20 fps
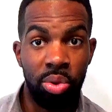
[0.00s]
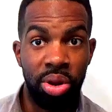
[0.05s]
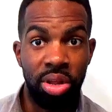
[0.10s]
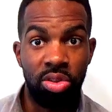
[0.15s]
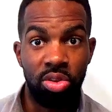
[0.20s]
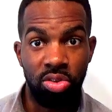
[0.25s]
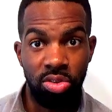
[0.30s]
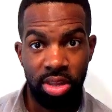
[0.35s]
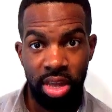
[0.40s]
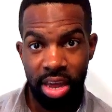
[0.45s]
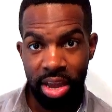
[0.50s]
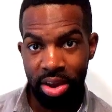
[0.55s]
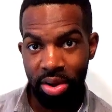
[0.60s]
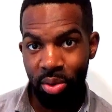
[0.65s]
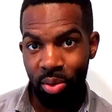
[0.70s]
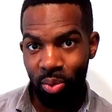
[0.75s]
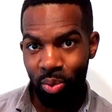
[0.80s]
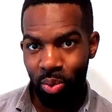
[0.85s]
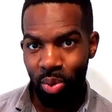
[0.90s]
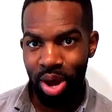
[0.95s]
need to state
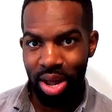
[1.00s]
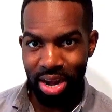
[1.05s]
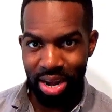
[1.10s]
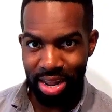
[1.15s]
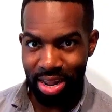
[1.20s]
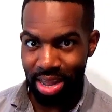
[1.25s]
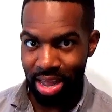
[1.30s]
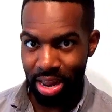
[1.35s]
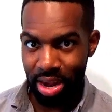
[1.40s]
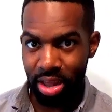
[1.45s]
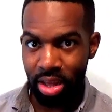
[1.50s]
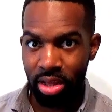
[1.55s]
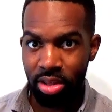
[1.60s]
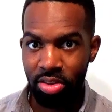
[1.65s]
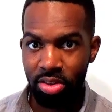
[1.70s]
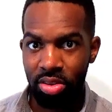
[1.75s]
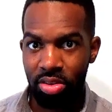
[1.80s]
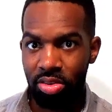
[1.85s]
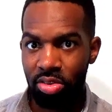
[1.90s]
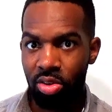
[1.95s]
what it
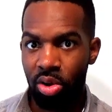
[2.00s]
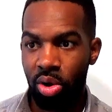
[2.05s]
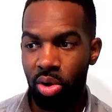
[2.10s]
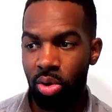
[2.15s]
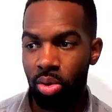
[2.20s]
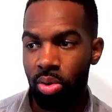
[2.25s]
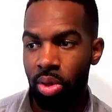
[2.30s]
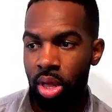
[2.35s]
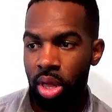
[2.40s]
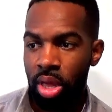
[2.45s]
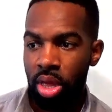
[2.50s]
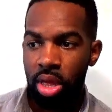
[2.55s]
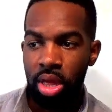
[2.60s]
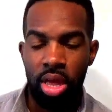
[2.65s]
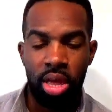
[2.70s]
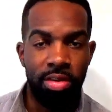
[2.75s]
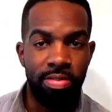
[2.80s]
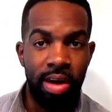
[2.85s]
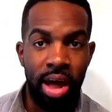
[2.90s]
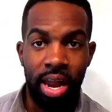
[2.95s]
is. So,
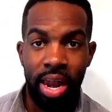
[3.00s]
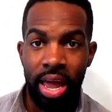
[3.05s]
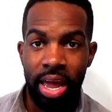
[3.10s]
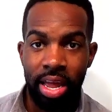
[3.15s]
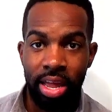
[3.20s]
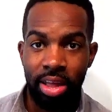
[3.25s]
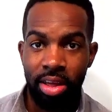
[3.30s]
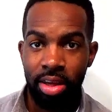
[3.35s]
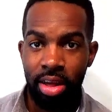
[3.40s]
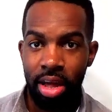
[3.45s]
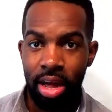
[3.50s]
if I like